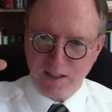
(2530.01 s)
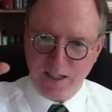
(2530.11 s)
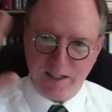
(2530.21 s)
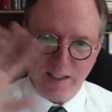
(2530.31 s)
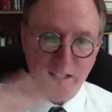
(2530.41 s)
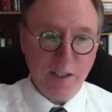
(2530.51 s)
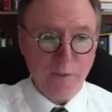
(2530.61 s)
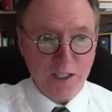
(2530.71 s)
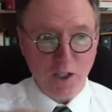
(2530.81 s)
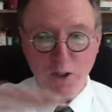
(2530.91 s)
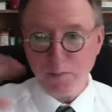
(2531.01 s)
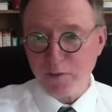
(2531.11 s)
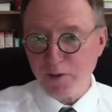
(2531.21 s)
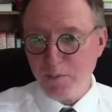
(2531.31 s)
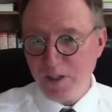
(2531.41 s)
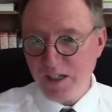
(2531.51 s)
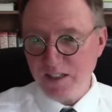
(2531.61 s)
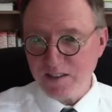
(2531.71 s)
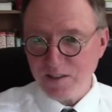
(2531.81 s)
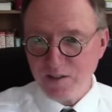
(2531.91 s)
And then if I go up to
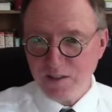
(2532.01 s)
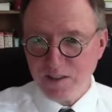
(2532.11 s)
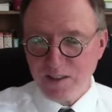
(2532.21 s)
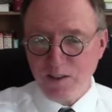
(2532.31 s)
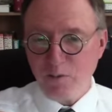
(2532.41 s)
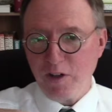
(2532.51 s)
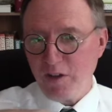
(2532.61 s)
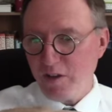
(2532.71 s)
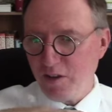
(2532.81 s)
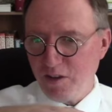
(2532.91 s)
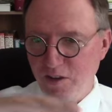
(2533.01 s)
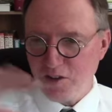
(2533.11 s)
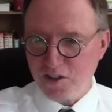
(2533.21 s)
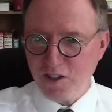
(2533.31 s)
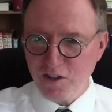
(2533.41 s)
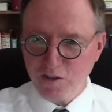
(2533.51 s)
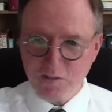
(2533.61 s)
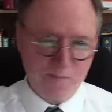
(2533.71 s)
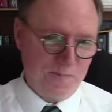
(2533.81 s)
Vermont, where there's no